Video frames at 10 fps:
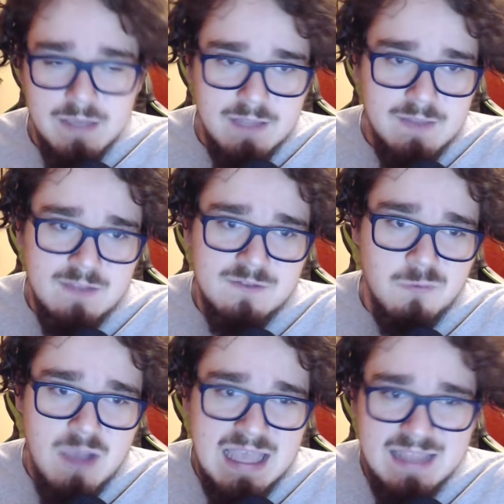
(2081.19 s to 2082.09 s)
and that's
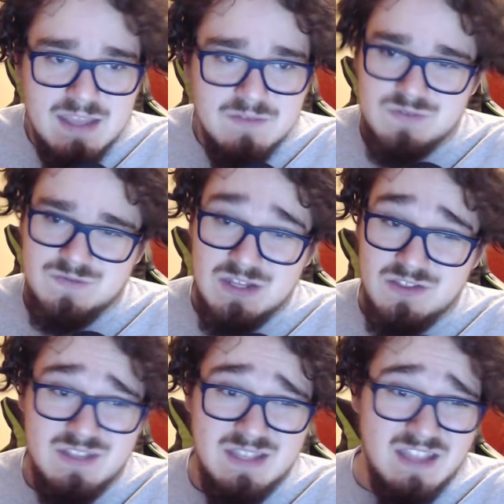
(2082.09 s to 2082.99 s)
why I never finished
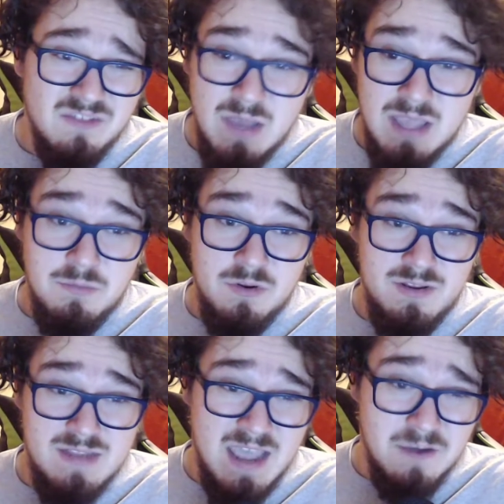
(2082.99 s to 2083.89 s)
it. That's why I put it
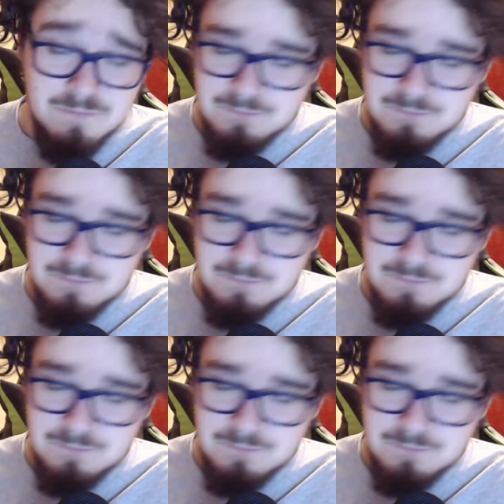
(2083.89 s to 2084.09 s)
down.